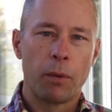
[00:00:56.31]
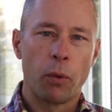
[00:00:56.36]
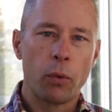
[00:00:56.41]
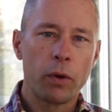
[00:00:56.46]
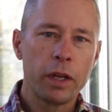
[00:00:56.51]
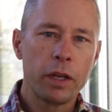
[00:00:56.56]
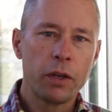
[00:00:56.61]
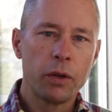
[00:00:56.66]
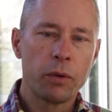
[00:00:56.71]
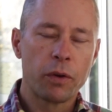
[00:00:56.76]

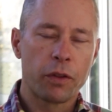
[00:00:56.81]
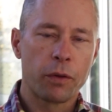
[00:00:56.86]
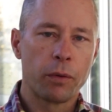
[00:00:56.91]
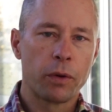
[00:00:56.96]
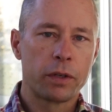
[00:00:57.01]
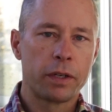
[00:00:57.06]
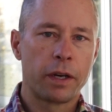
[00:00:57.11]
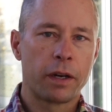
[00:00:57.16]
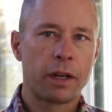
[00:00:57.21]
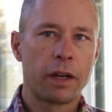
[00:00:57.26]
But what do you do with
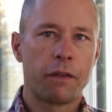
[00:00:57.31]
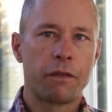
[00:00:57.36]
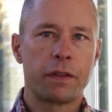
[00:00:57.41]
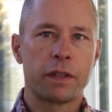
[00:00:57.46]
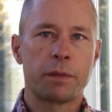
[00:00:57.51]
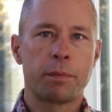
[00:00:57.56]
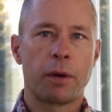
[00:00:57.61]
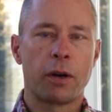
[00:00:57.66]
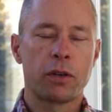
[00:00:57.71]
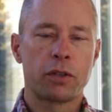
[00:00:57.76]
a rotator
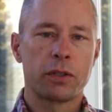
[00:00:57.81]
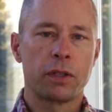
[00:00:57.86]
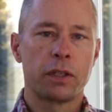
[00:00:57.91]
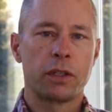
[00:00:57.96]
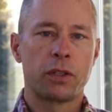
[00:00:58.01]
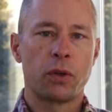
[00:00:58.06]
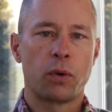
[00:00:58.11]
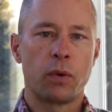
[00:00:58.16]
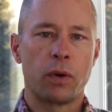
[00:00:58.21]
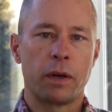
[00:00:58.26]
cuff that's
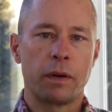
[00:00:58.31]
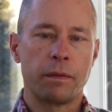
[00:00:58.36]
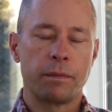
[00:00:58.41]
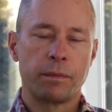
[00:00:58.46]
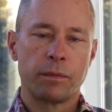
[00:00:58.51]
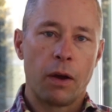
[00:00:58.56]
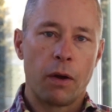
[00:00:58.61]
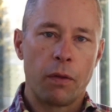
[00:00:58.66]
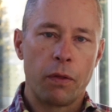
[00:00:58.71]
partially torn?